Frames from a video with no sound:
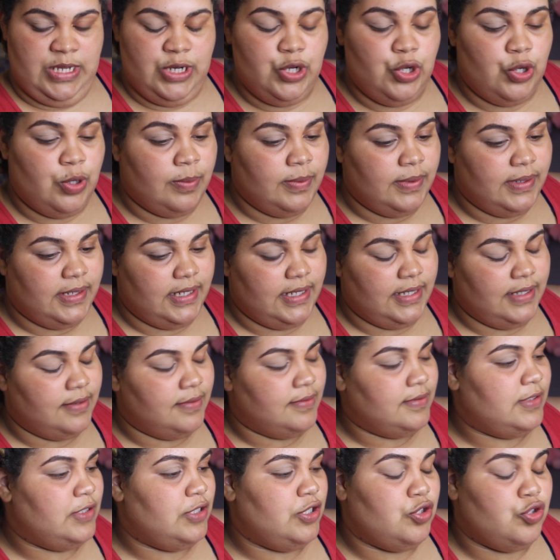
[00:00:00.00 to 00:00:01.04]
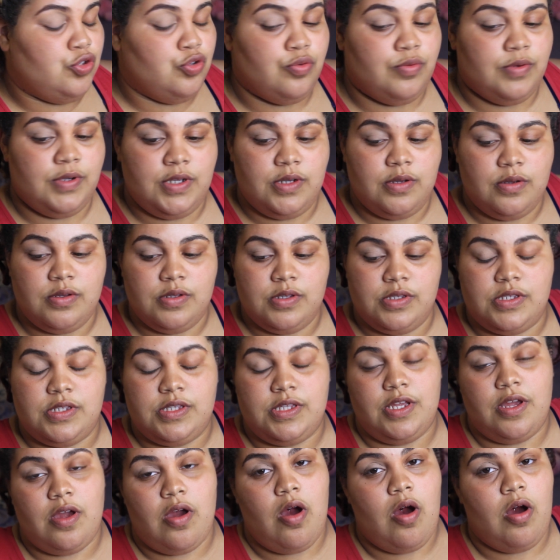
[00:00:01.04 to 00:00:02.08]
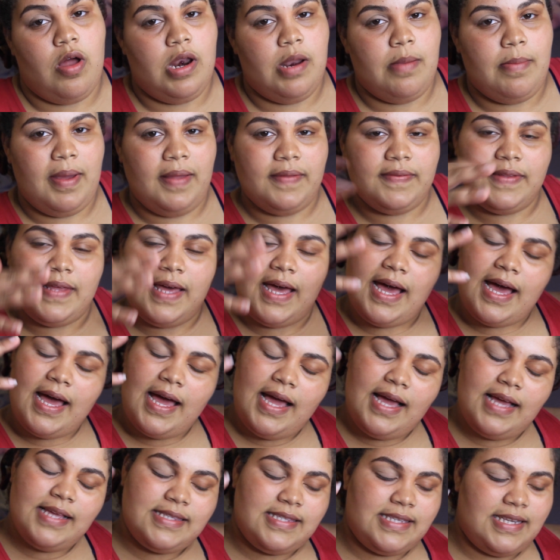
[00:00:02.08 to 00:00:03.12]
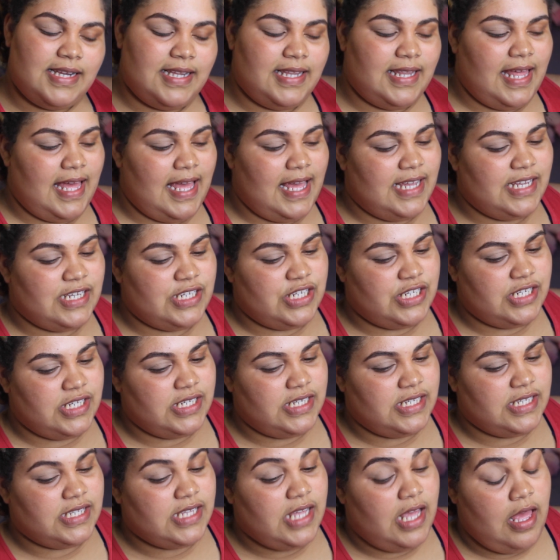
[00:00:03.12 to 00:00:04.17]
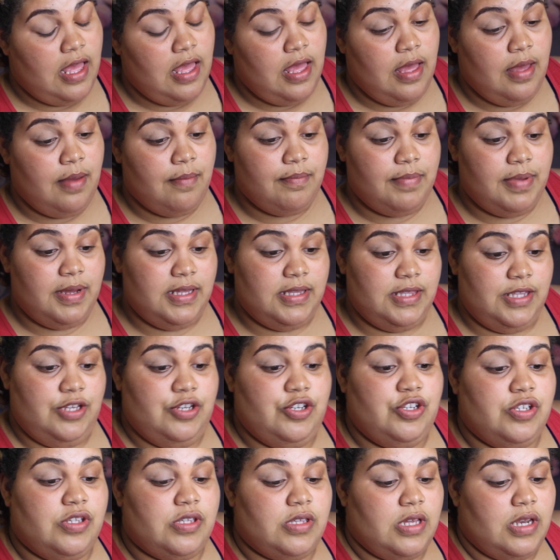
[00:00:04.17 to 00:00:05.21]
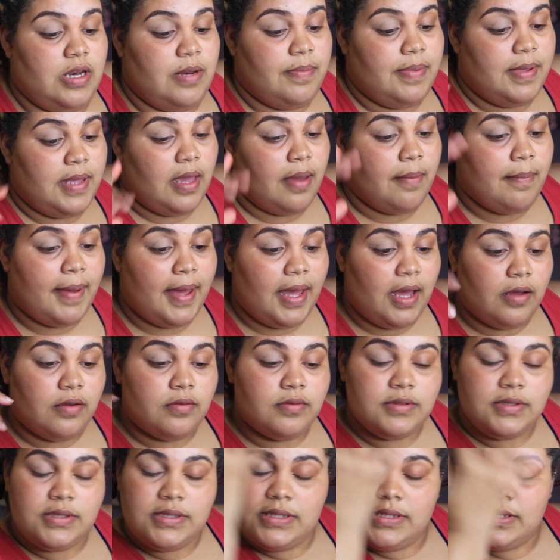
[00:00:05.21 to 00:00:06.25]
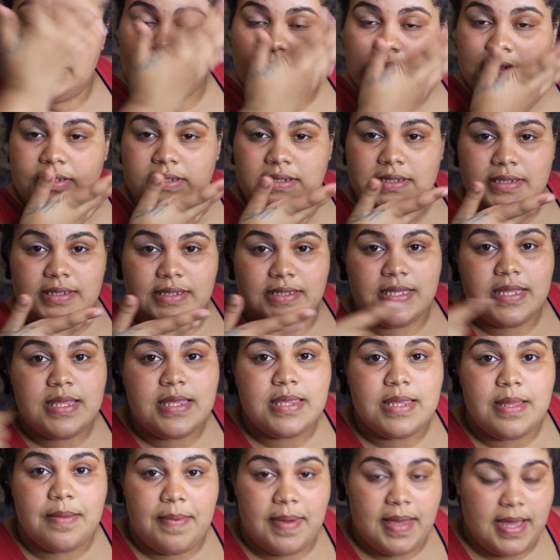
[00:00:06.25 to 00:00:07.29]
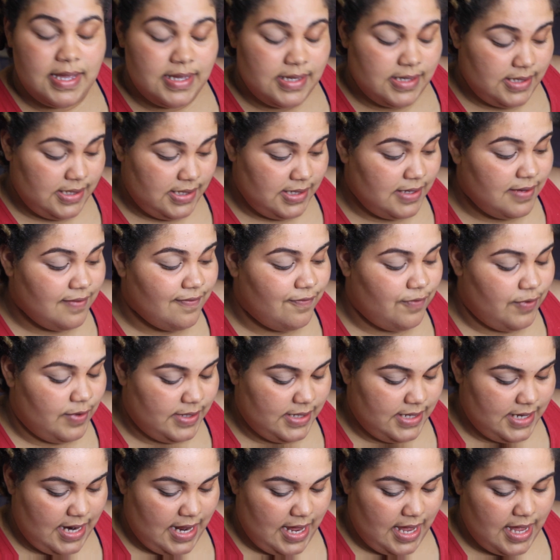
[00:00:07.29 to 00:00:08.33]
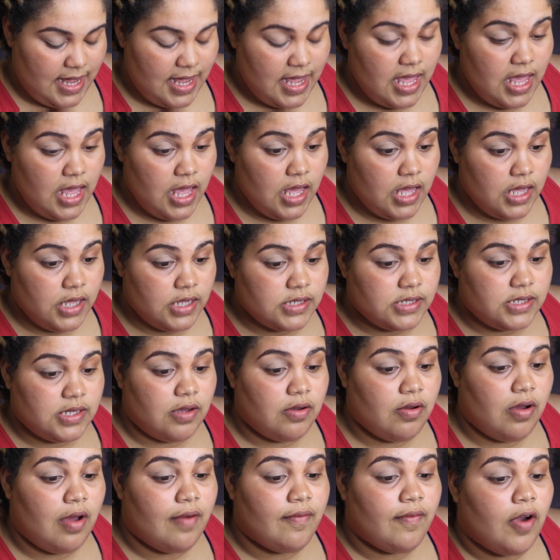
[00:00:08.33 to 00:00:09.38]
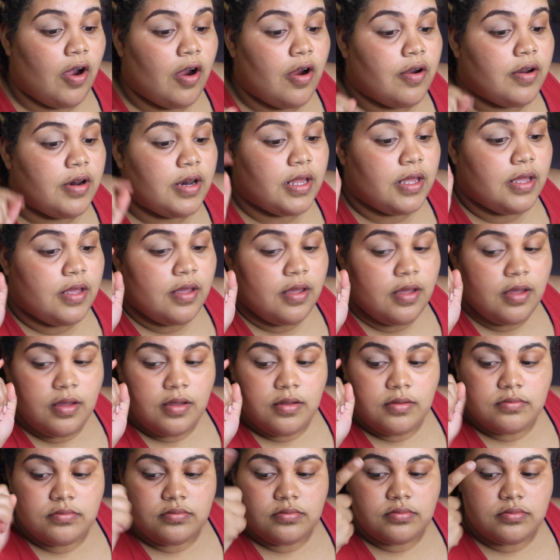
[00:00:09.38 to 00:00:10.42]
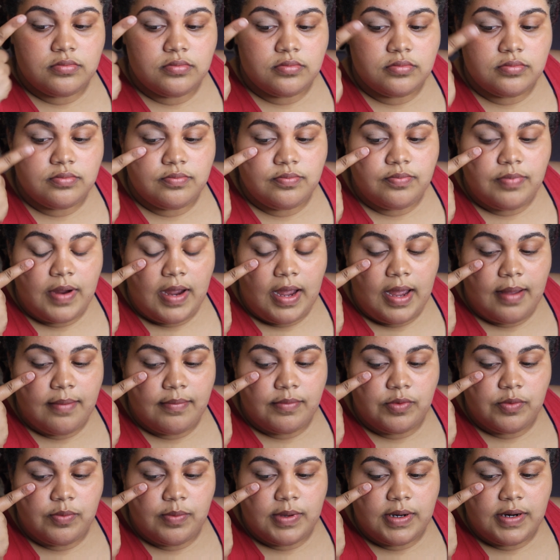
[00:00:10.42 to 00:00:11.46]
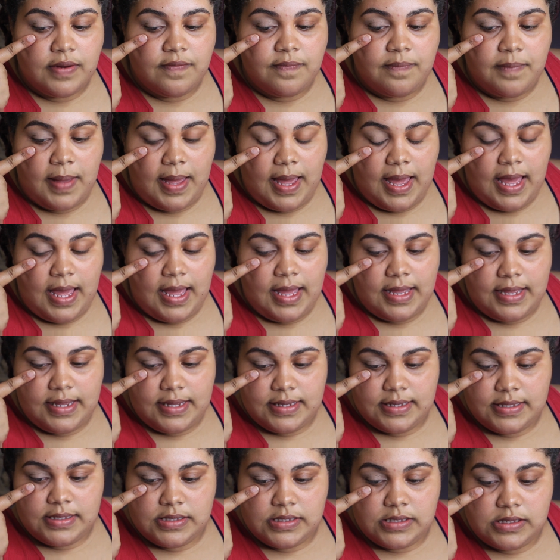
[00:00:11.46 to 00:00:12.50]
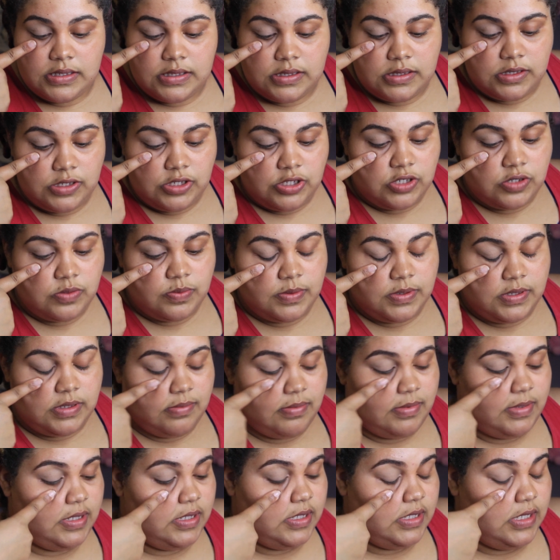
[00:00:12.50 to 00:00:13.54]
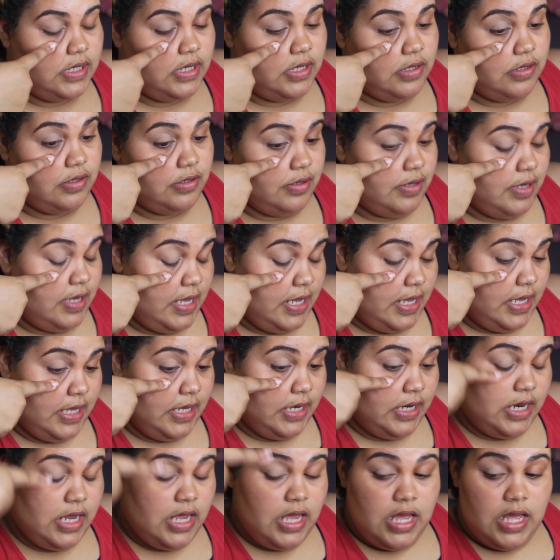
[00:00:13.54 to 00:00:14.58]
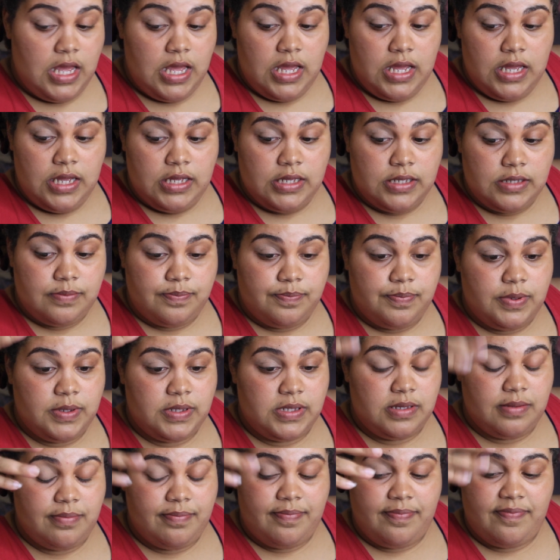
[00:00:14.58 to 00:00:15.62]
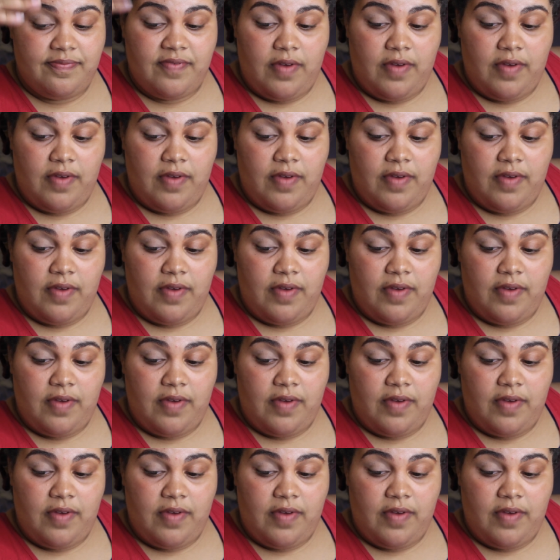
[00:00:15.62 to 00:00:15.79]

Normally tutorials, they're all about the eyes and the lashes, but they're just going to be about the base for today. So I've already primed one of my eyes just with some concealer and put some